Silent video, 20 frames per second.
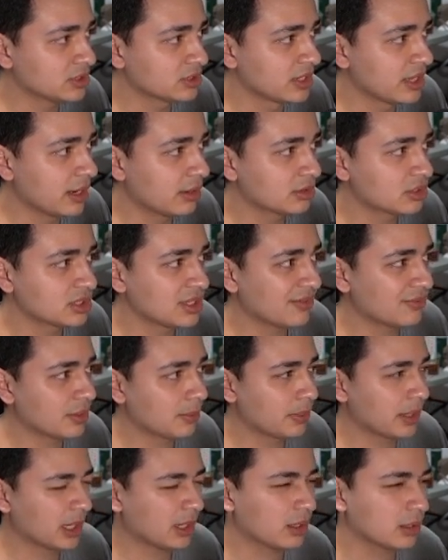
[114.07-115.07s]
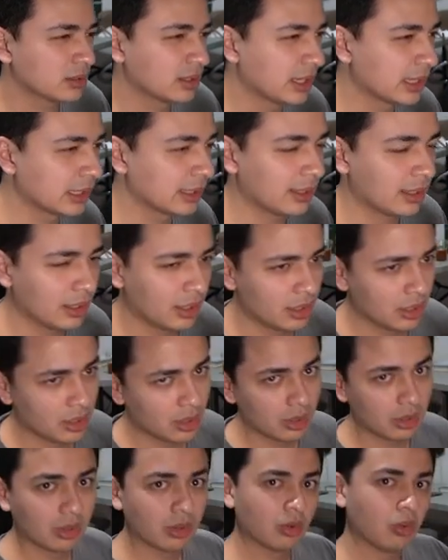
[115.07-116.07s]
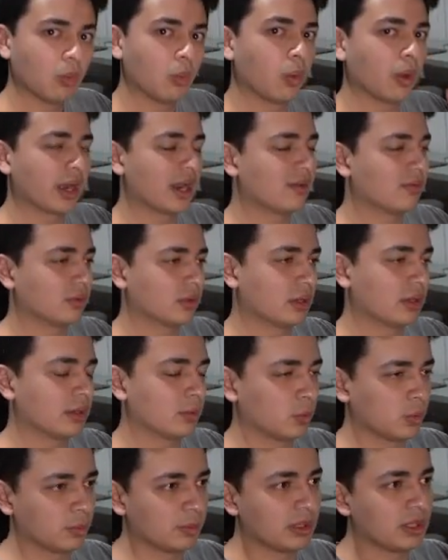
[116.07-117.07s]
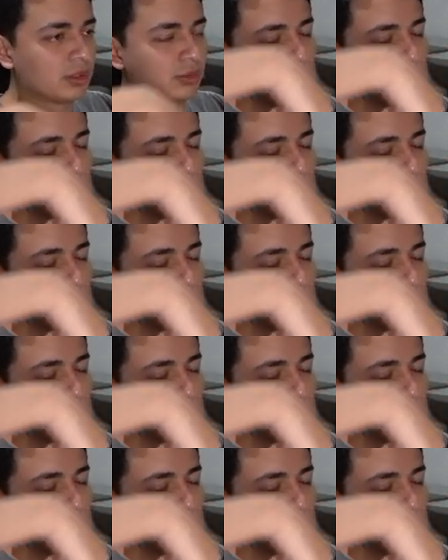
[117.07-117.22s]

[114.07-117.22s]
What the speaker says: Now I just have to pick like whatever it would be